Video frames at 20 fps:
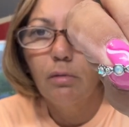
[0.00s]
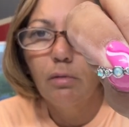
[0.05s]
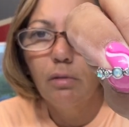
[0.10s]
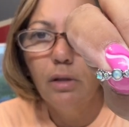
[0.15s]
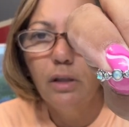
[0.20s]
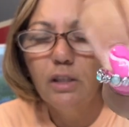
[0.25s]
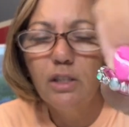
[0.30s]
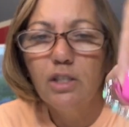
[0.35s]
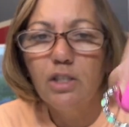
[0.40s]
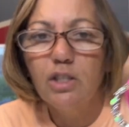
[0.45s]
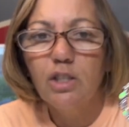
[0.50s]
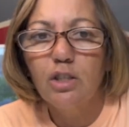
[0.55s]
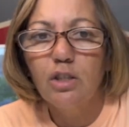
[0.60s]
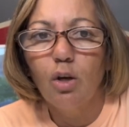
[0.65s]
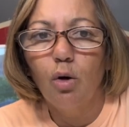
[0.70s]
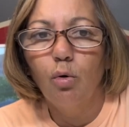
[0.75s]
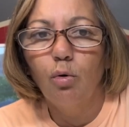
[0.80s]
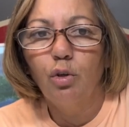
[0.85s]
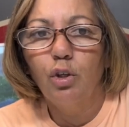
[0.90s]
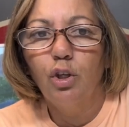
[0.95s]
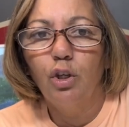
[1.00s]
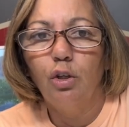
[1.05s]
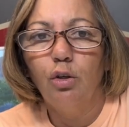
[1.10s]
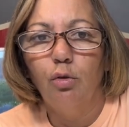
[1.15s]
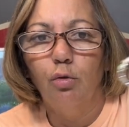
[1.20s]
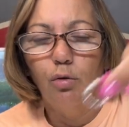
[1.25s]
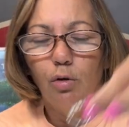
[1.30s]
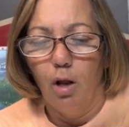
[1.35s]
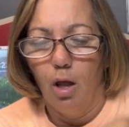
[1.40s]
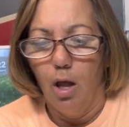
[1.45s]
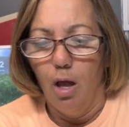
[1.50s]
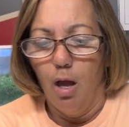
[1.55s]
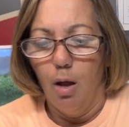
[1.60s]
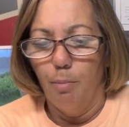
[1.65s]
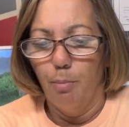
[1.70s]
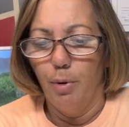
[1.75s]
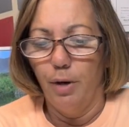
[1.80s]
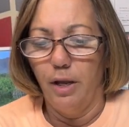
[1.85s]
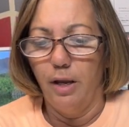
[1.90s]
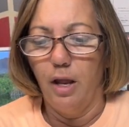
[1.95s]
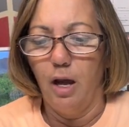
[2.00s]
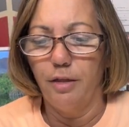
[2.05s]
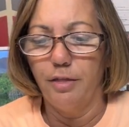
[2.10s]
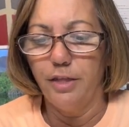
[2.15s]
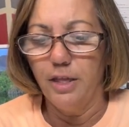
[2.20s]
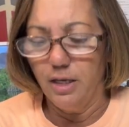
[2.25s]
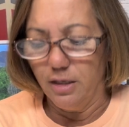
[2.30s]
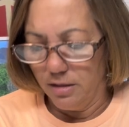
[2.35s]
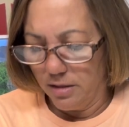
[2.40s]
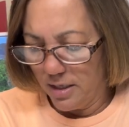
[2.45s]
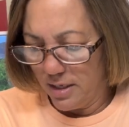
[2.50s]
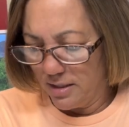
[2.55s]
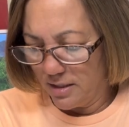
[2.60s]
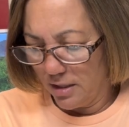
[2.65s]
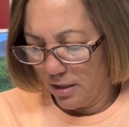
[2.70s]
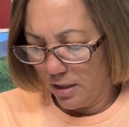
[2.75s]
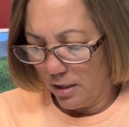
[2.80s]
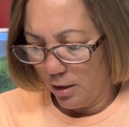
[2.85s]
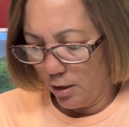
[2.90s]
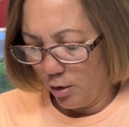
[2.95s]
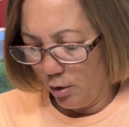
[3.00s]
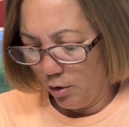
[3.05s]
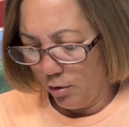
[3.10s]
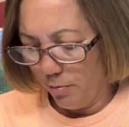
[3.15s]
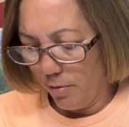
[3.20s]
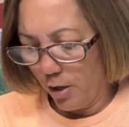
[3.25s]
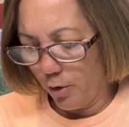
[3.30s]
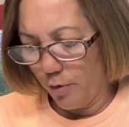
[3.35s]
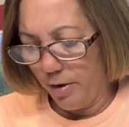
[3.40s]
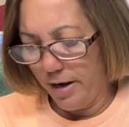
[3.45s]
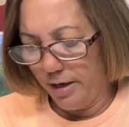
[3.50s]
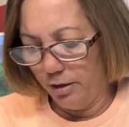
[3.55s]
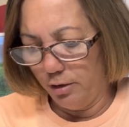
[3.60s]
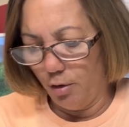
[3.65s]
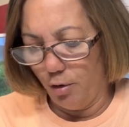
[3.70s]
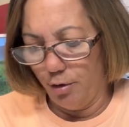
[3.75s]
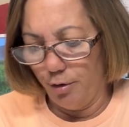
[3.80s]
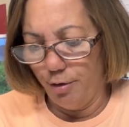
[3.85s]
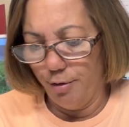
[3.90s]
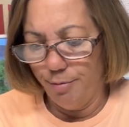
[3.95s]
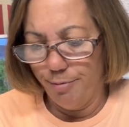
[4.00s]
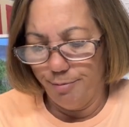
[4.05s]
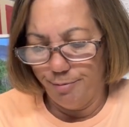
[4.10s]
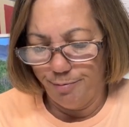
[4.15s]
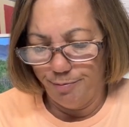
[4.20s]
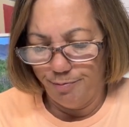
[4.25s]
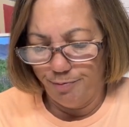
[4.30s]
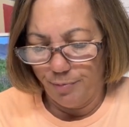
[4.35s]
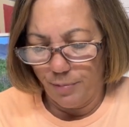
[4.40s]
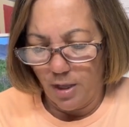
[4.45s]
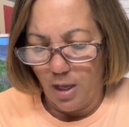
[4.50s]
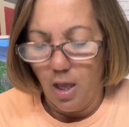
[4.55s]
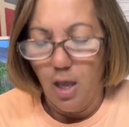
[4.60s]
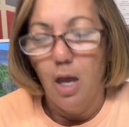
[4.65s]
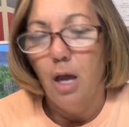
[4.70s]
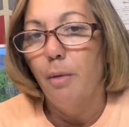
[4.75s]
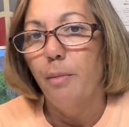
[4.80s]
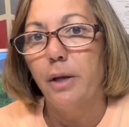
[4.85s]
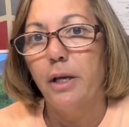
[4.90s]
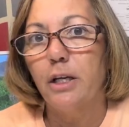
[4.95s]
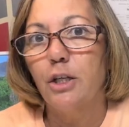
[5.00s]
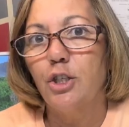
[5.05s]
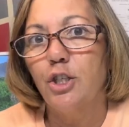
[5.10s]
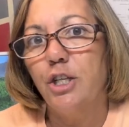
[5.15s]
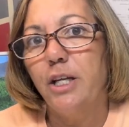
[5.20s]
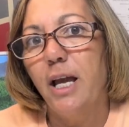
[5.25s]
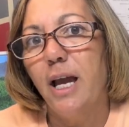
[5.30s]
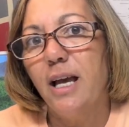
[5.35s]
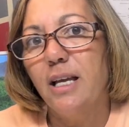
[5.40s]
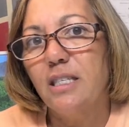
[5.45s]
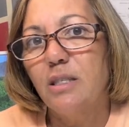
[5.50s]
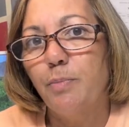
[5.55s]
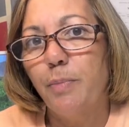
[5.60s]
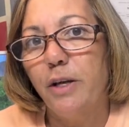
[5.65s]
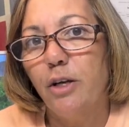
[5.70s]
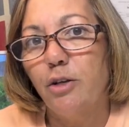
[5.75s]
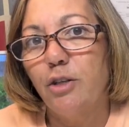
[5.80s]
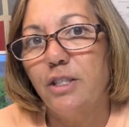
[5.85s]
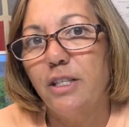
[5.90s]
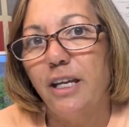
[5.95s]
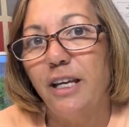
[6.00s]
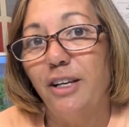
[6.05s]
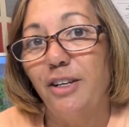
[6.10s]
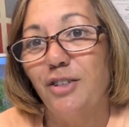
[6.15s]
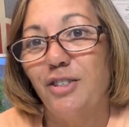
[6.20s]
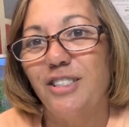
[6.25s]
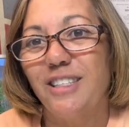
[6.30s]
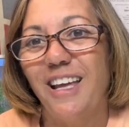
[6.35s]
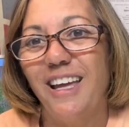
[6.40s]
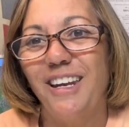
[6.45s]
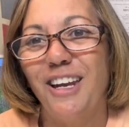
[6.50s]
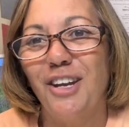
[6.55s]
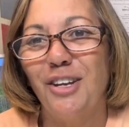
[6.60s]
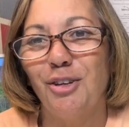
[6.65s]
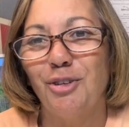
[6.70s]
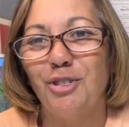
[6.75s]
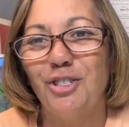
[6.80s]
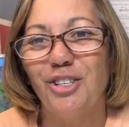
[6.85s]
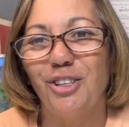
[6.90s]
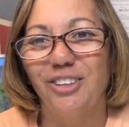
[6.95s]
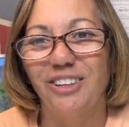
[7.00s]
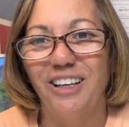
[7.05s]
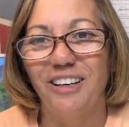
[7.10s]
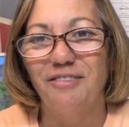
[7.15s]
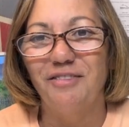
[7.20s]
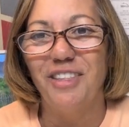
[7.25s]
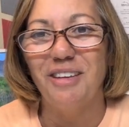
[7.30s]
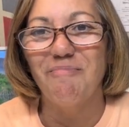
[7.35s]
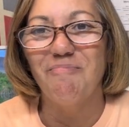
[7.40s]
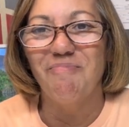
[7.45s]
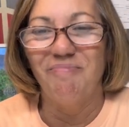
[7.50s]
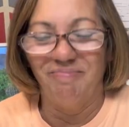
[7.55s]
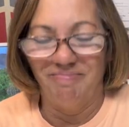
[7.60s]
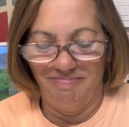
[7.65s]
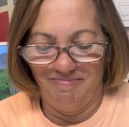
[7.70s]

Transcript: It's so cute. But I think these are going to go to my granddaughter because she has pierced ears and I know she'll love them.